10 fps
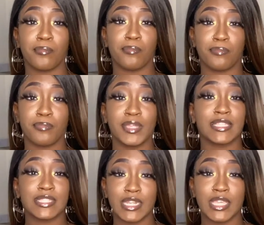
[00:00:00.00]
big
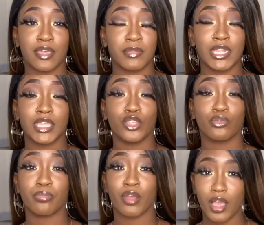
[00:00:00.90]
titty committee, you
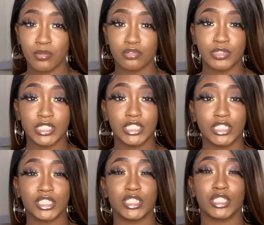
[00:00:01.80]
probably
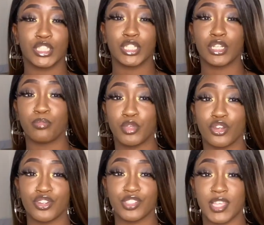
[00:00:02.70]
should get a
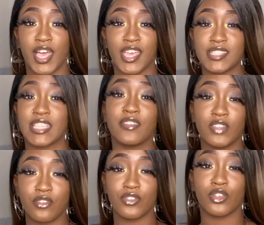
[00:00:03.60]
bigger size. Even
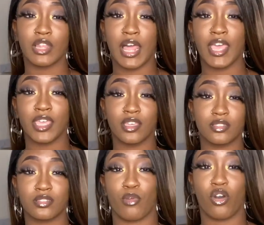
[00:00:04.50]
if you're like
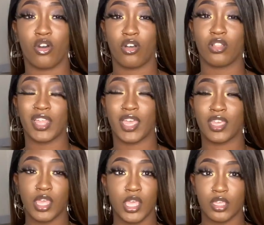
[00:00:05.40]
small, like
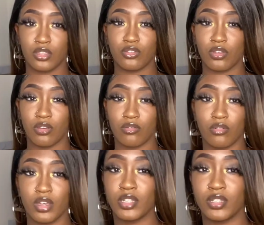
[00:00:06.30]
you don't
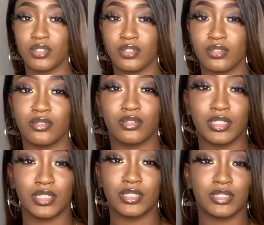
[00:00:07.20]
wanna,
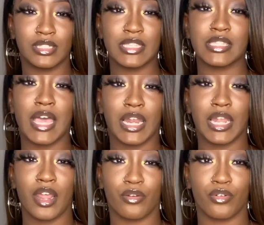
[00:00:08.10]
it's not a
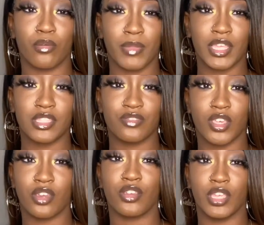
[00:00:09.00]
lot of room. Like it's
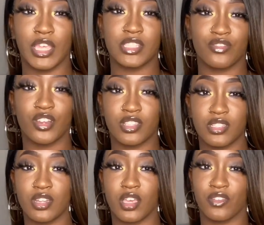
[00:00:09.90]
very
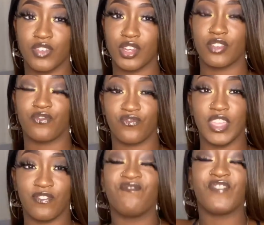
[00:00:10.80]
snug, it
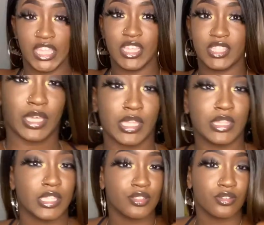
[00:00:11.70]
fits. And
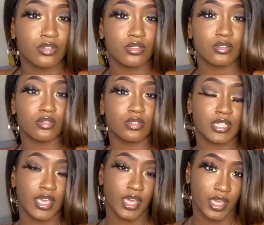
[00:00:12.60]
these are the
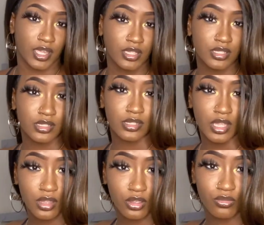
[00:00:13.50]
tights.
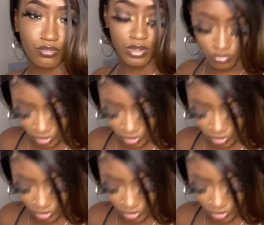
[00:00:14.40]
They look really, really